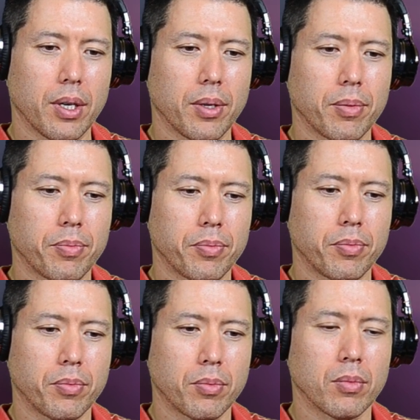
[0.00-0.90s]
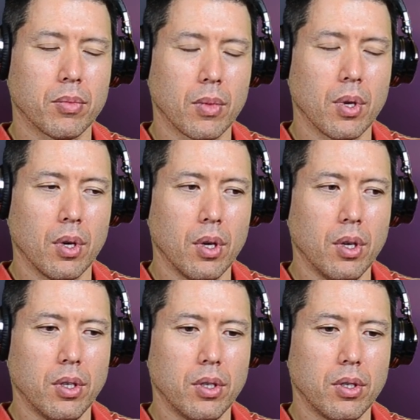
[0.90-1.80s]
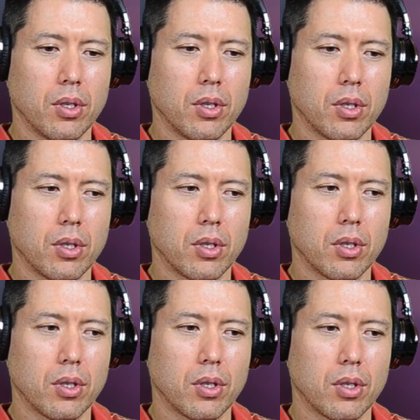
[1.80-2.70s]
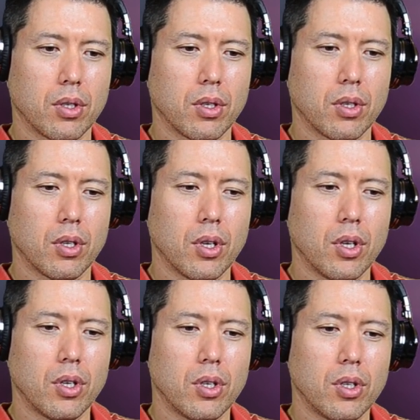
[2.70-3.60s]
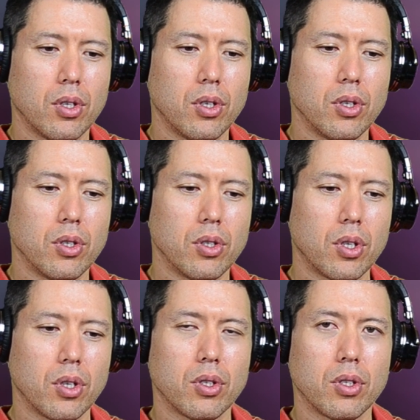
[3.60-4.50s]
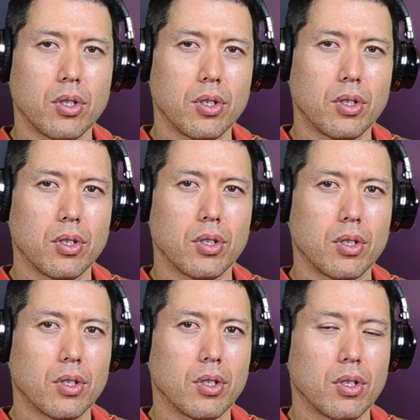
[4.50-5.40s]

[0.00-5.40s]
But I can't wait to try it. I'm looking forward to the challenge.